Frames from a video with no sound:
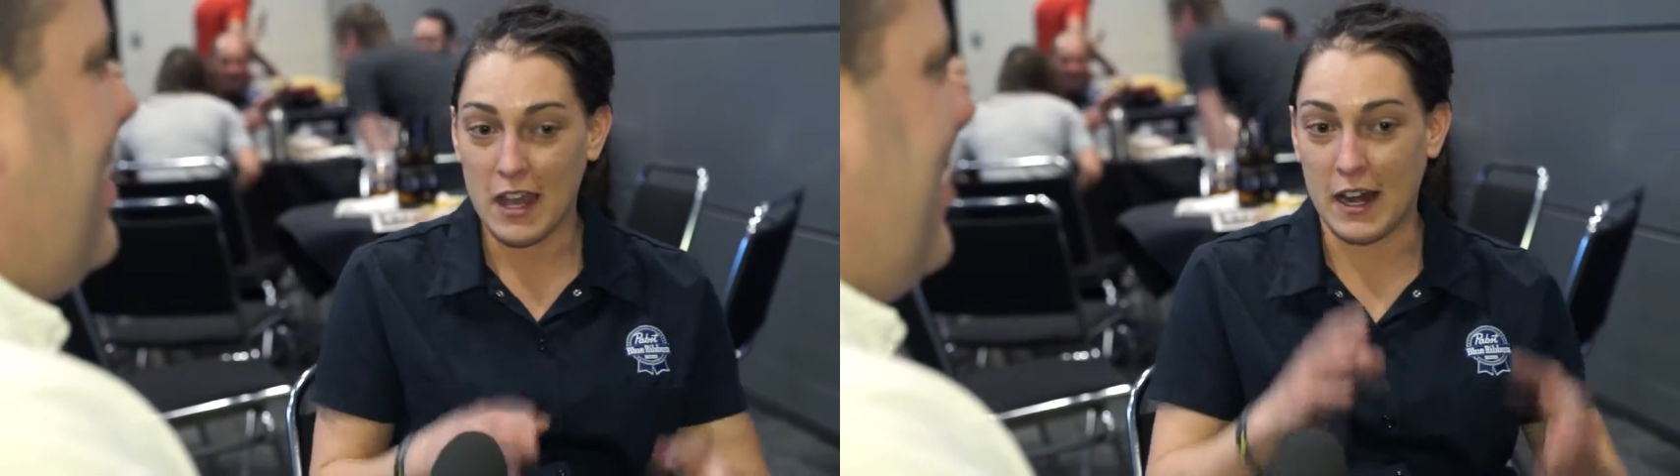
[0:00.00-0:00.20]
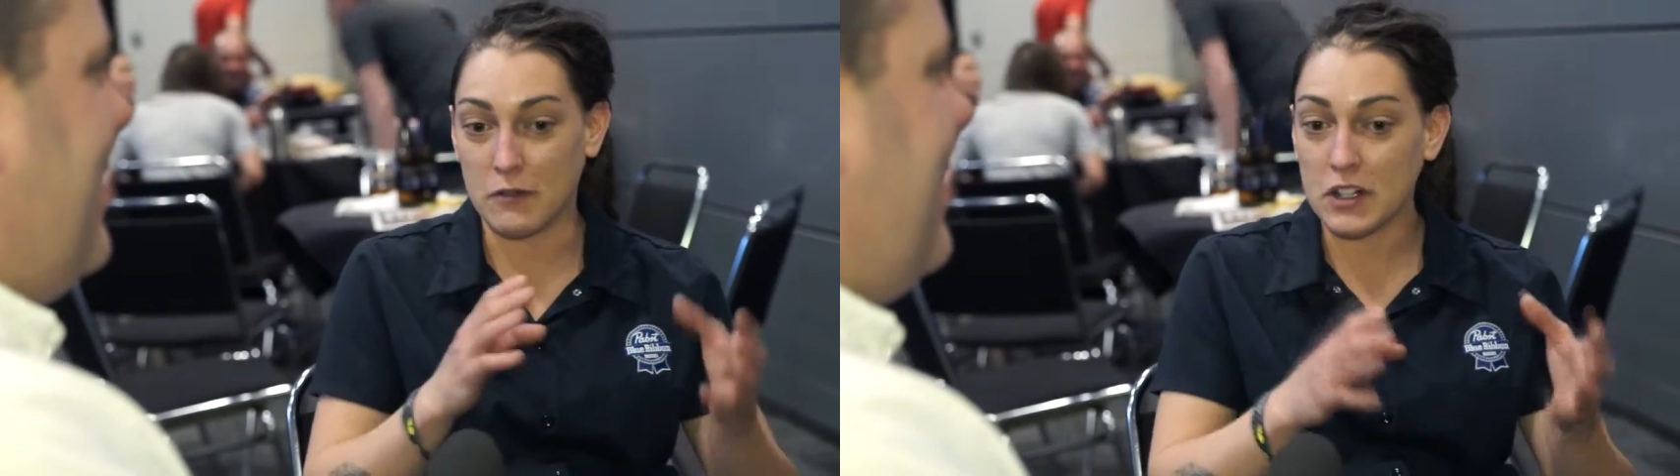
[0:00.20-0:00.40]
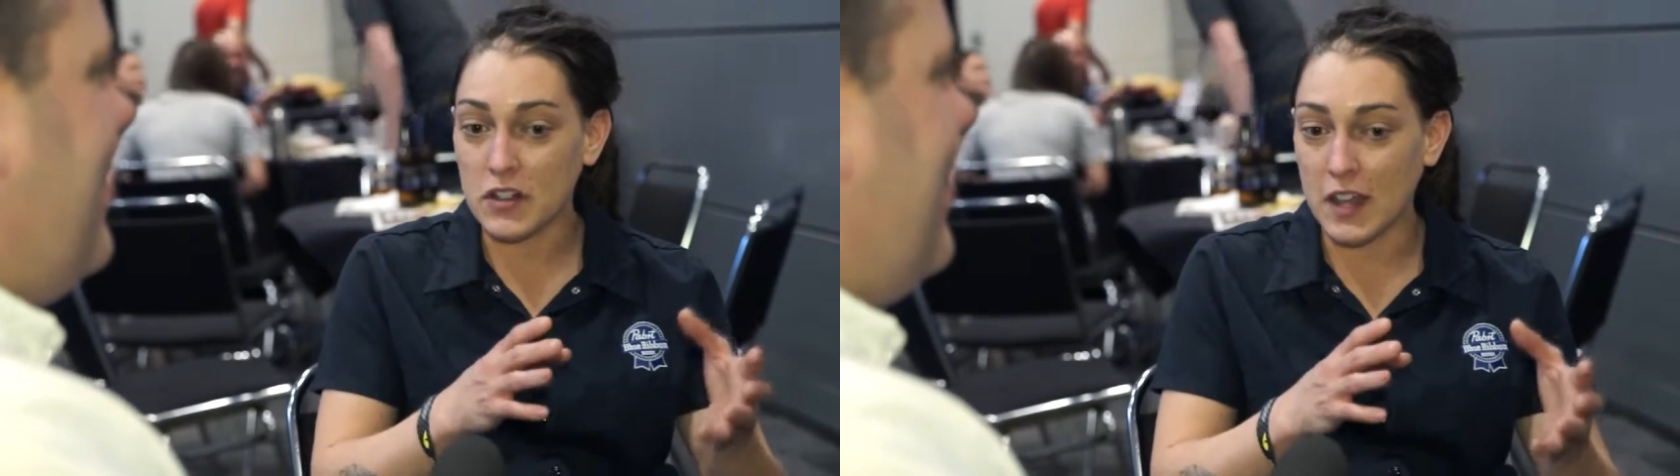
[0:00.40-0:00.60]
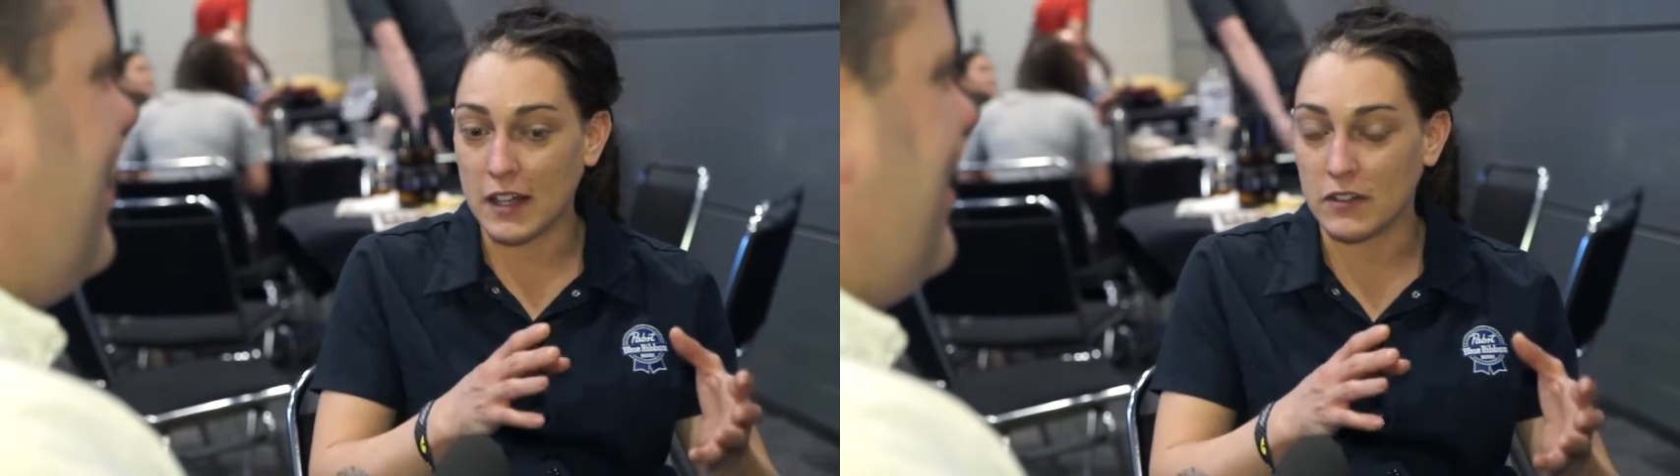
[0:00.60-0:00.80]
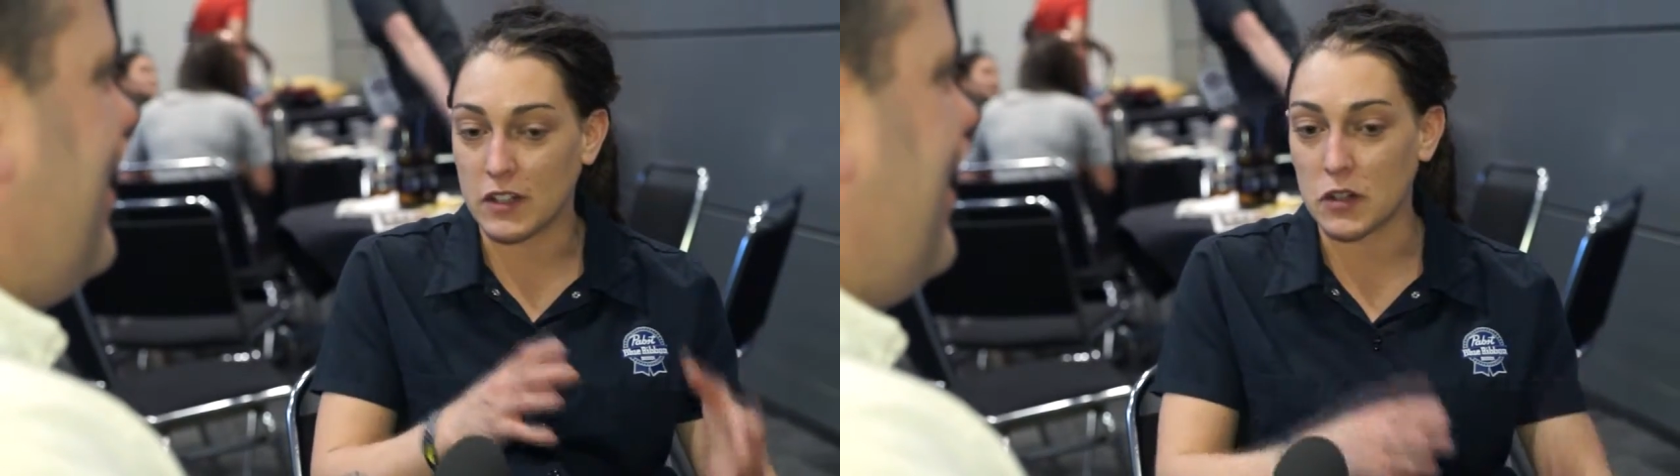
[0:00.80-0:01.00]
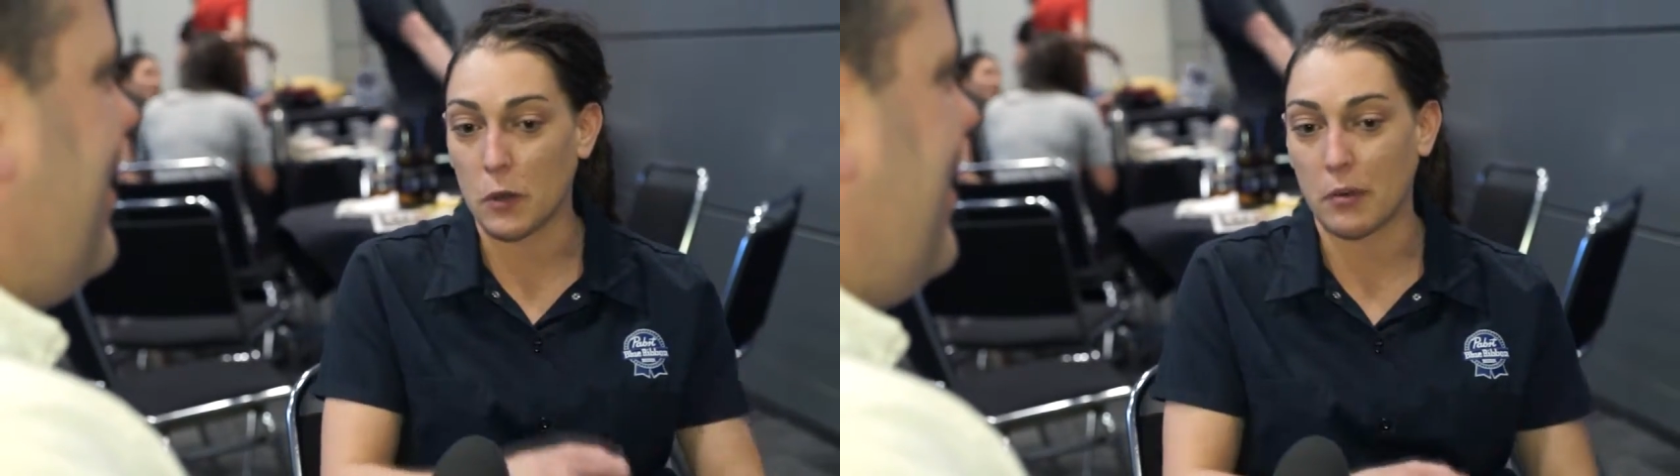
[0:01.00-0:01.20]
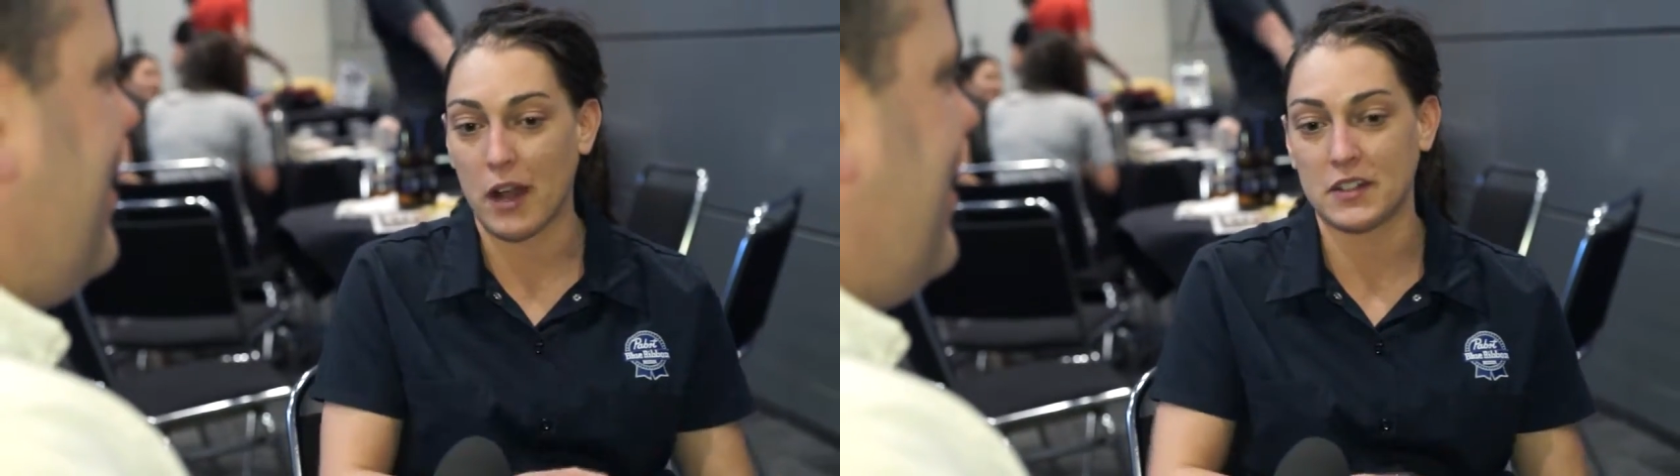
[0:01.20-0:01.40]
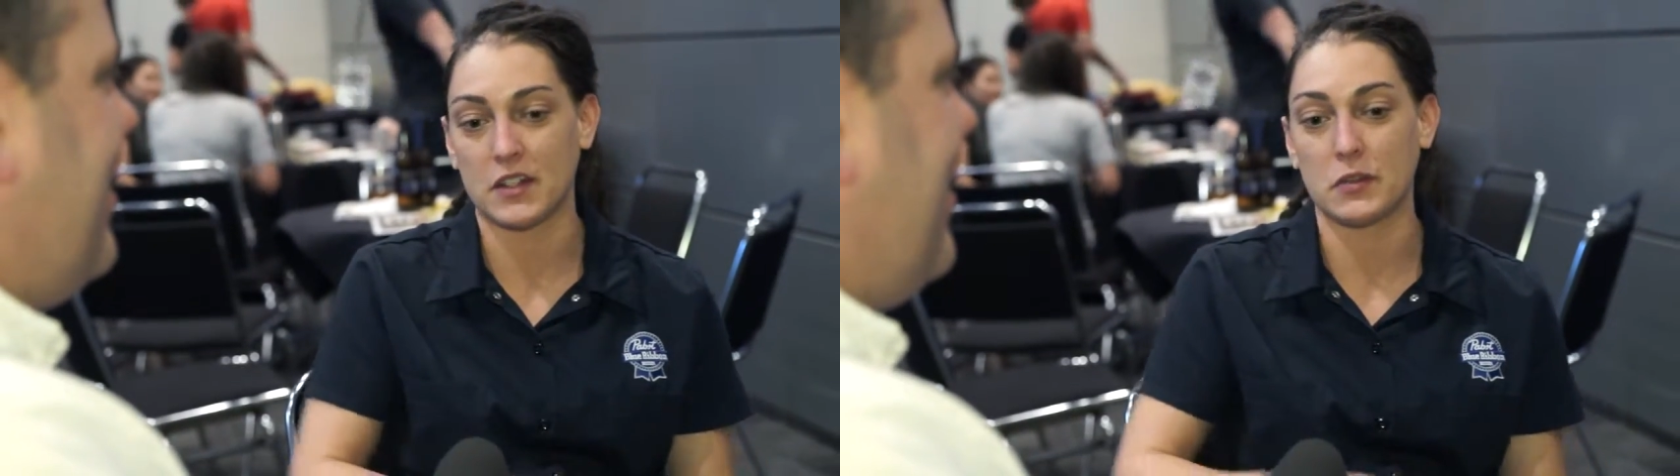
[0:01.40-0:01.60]
And I reached the end of this whole
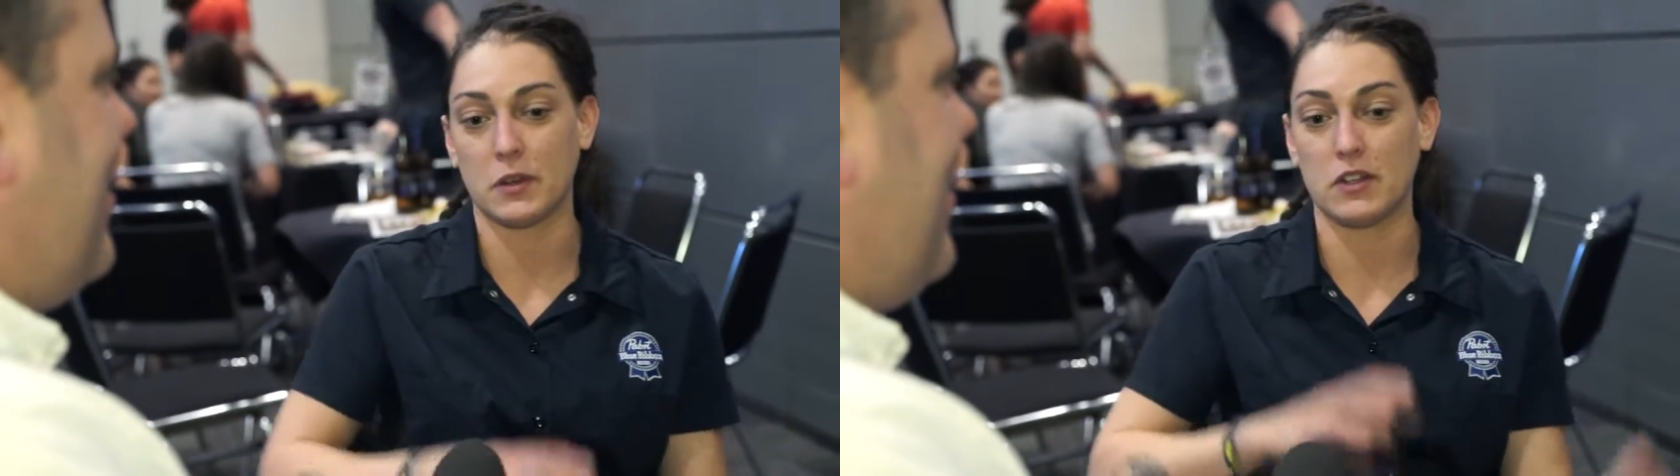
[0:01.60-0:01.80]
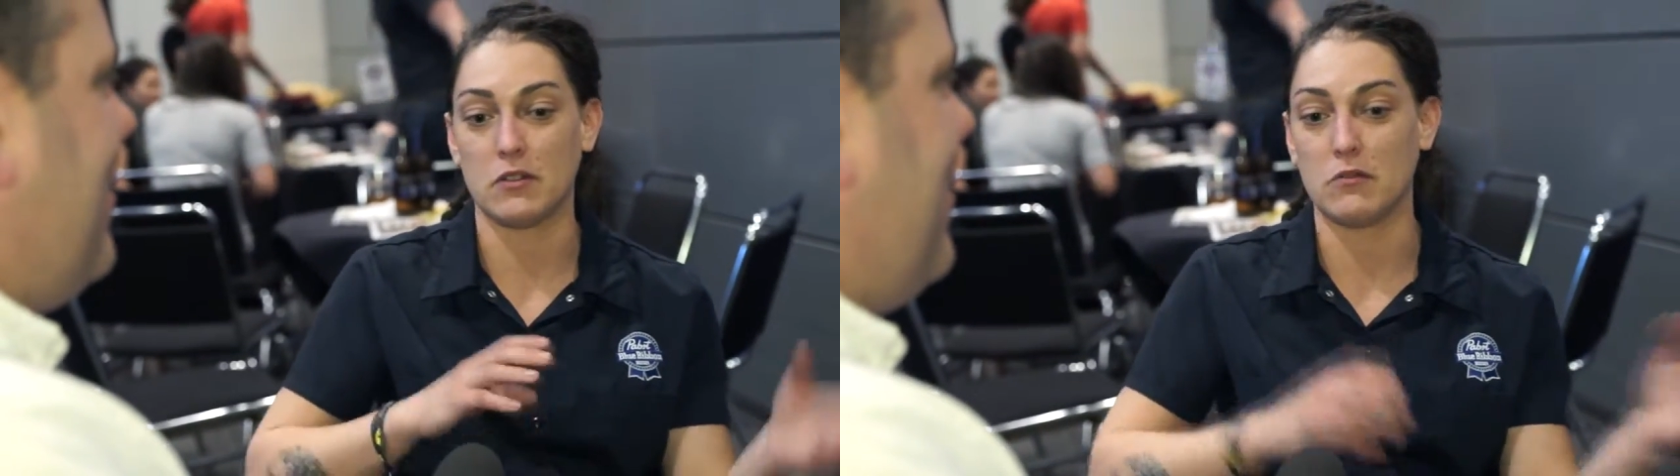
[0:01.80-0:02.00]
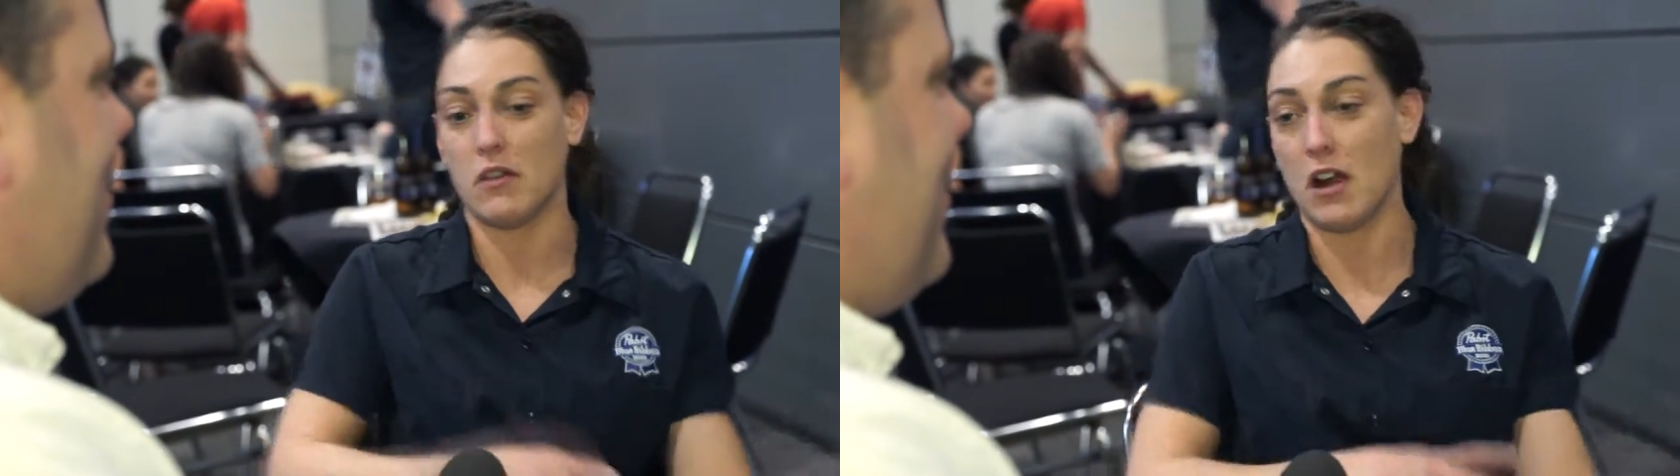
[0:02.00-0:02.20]
process where you